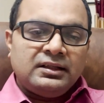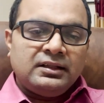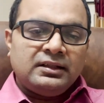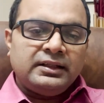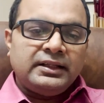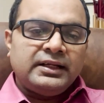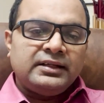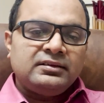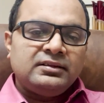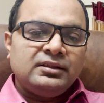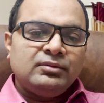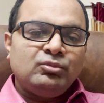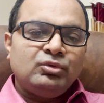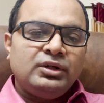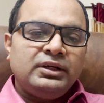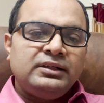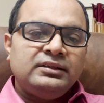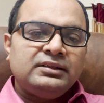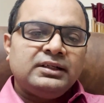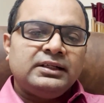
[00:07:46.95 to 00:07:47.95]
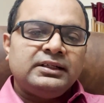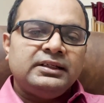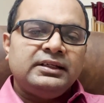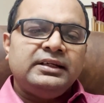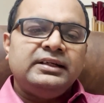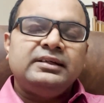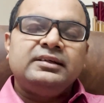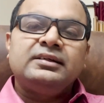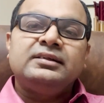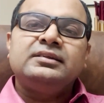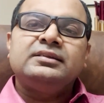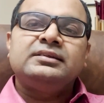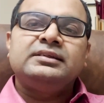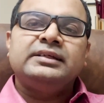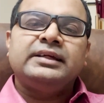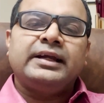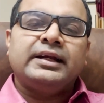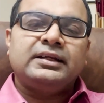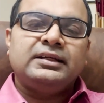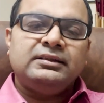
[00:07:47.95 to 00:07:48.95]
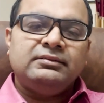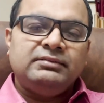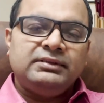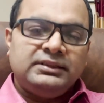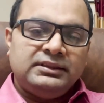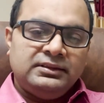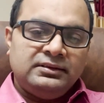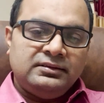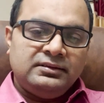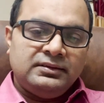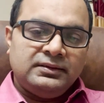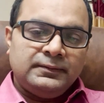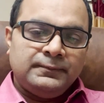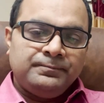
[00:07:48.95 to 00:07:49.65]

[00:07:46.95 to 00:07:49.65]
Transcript: that simulate certain interesting activities.